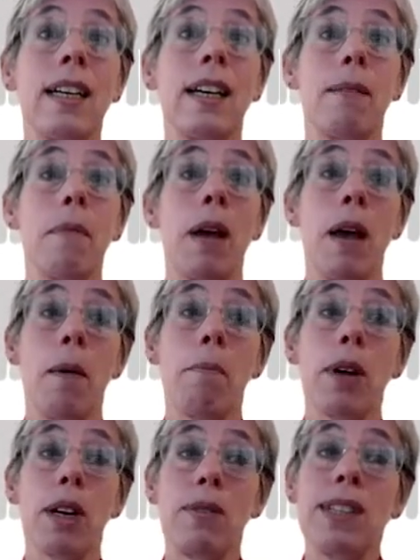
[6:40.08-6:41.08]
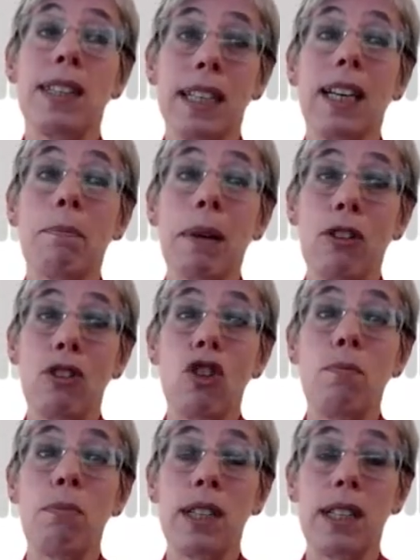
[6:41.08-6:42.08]
But we're thinking about
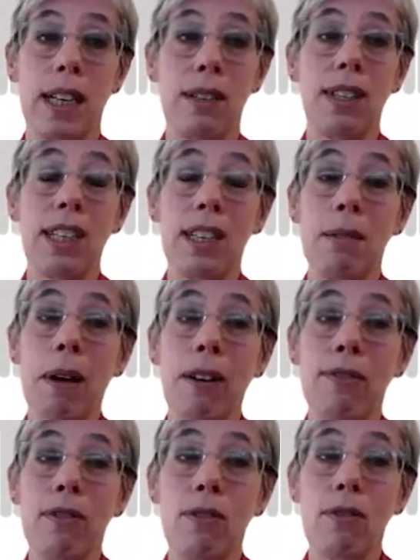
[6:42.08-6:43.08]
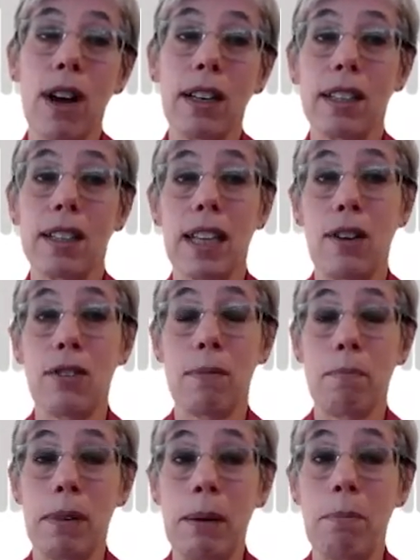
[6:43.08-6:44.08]
2%, which is about
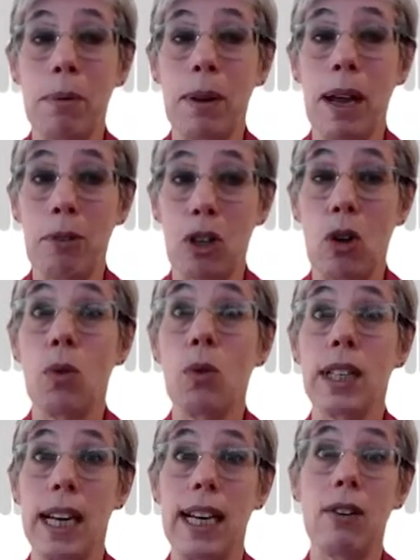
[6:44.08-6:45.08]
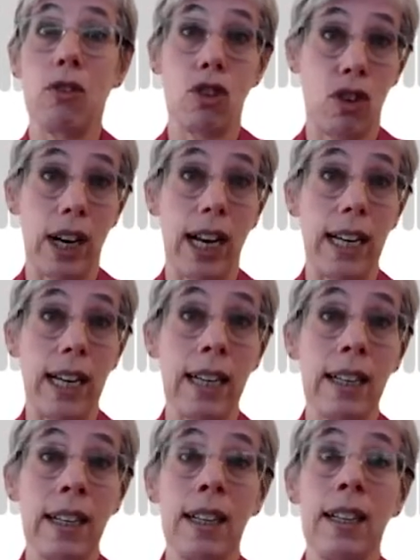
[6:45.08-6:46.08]
400,000 people, I'm told, in
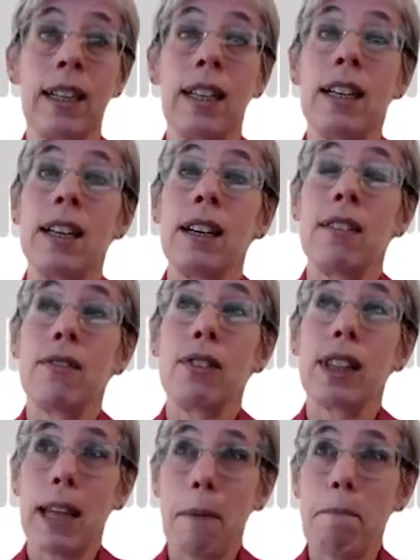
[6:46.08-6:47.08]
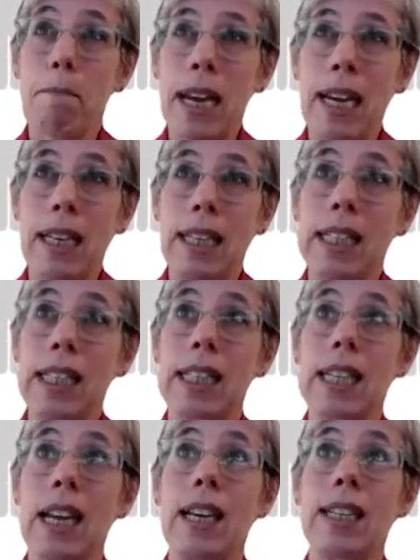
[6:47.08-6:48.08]
Australia. What that
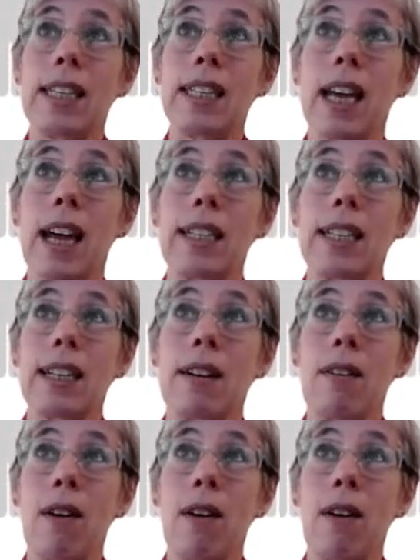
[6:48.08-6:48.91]
means is that